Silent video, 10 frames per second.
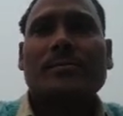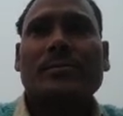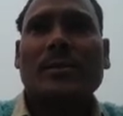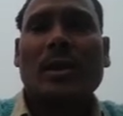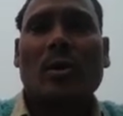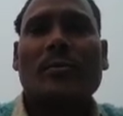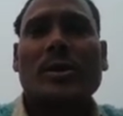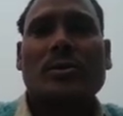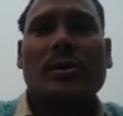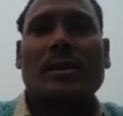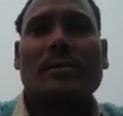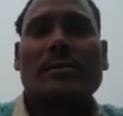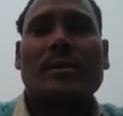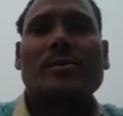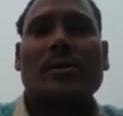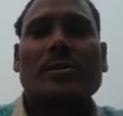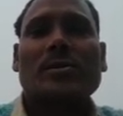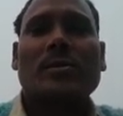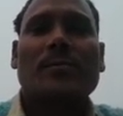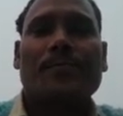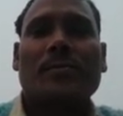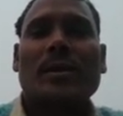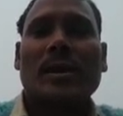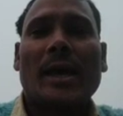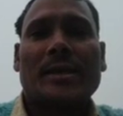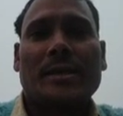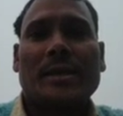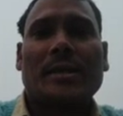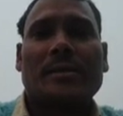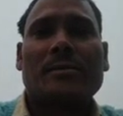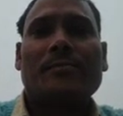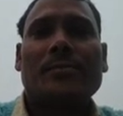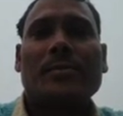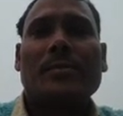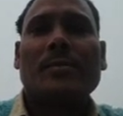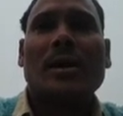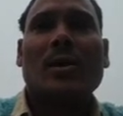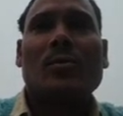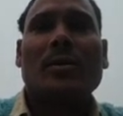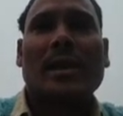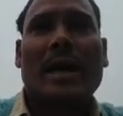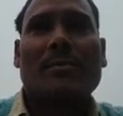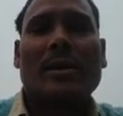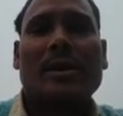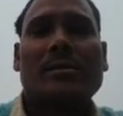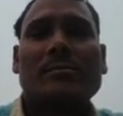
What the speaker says: the loamy soil is also adequate. Now climate.